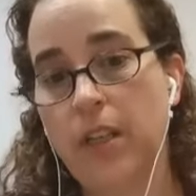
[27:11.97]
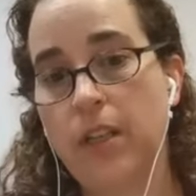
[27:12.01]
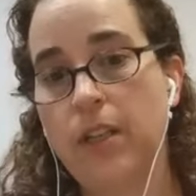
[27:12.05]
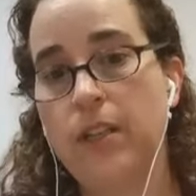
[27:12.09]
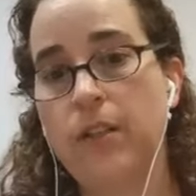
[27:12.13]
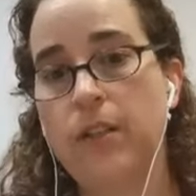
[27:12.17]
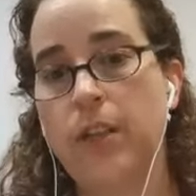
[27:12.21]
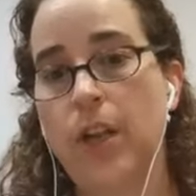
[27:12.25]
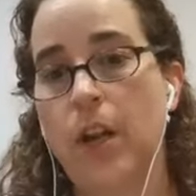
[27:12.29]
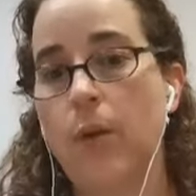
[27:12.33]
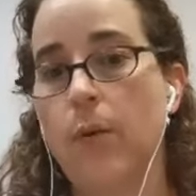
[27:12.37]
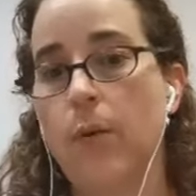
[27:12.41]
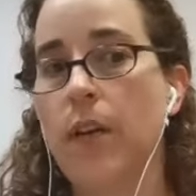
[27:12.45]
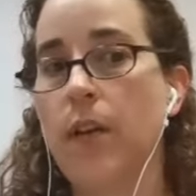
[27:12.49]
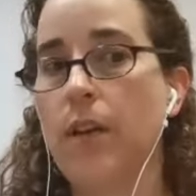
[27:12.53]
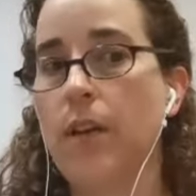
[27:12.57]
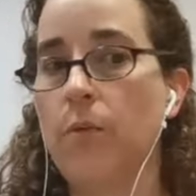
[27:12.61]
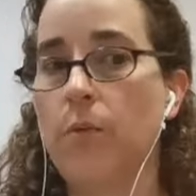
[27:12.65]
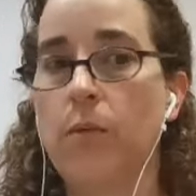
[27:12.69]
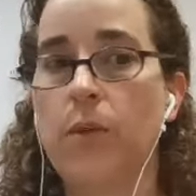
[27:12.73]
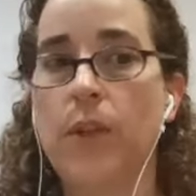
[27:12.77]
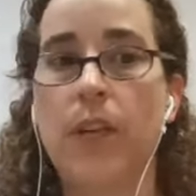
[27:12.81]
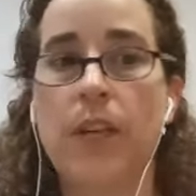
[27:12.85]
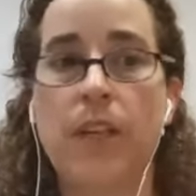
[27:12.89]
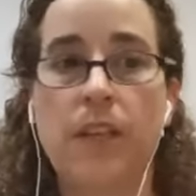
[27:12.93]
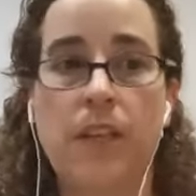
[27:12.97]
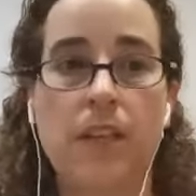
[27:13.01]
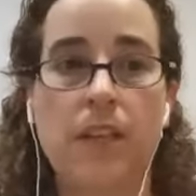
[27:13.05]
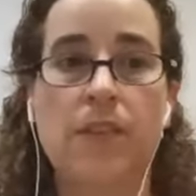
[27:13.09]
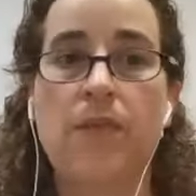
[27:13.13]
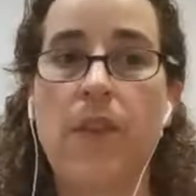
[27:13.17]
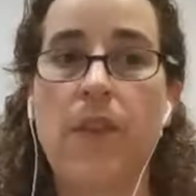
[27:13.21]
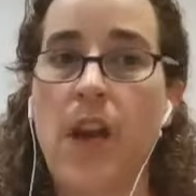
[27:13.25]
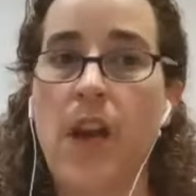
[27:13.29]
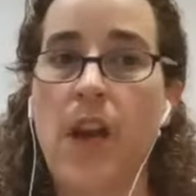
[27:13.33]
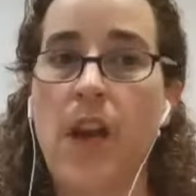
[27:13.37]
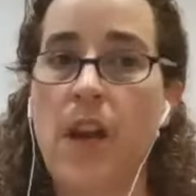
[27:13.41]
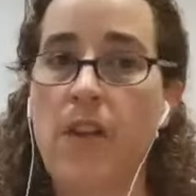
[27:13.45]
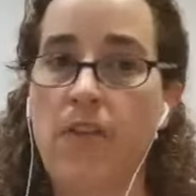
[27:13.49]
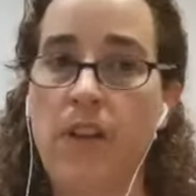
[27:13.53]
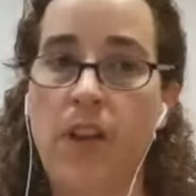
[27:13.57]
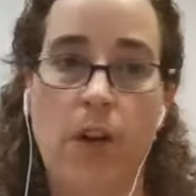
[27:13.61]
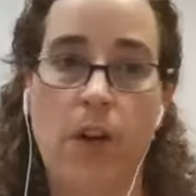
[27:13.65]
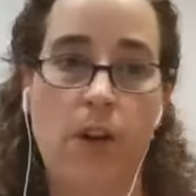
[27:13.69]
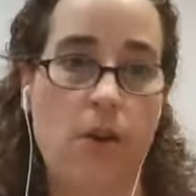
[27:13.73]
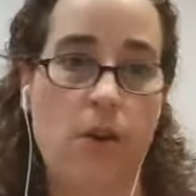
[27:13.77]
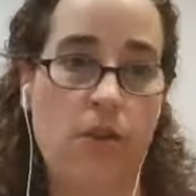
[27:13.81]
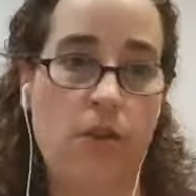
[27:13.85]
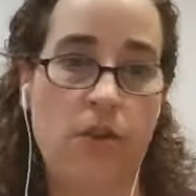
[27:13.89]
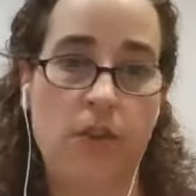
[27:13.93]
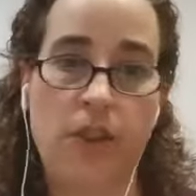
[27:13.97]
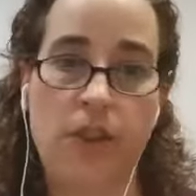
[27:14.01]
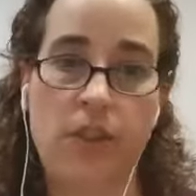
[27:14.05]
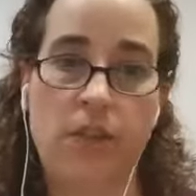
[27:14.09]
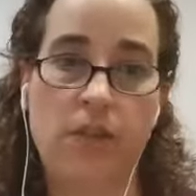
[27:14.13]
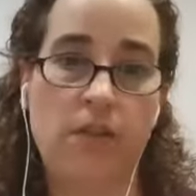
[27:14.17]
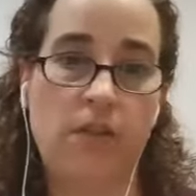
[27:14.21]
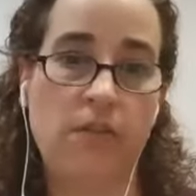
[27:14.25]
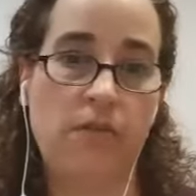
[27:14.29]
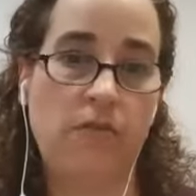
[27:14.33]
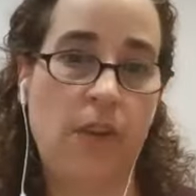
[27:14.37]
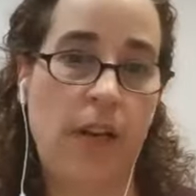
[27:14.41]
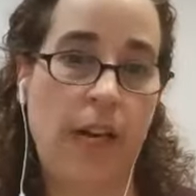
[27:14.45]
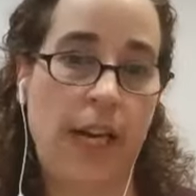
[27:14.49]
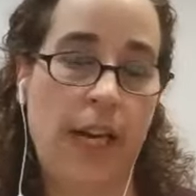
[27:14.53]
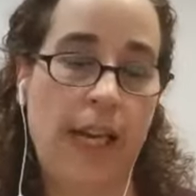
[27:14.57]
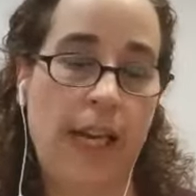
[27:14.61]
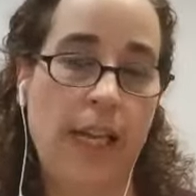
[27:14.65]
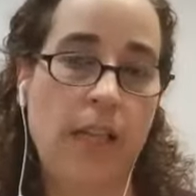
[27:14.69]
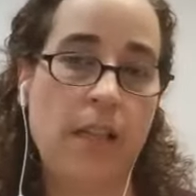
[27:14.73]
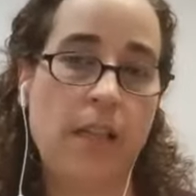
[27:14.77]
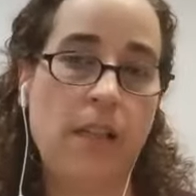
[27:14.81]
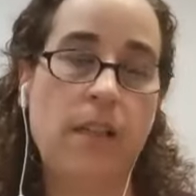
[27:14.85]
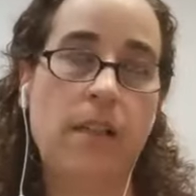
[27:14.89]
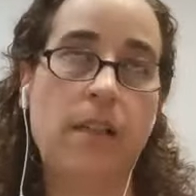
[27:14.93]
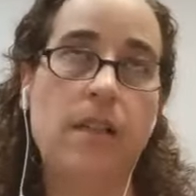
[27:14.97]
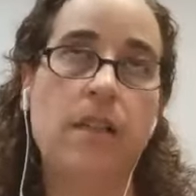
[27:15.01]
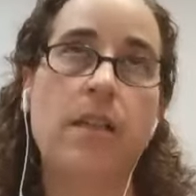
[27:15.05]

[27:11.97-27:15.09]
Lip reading: So it does vary a lot, really.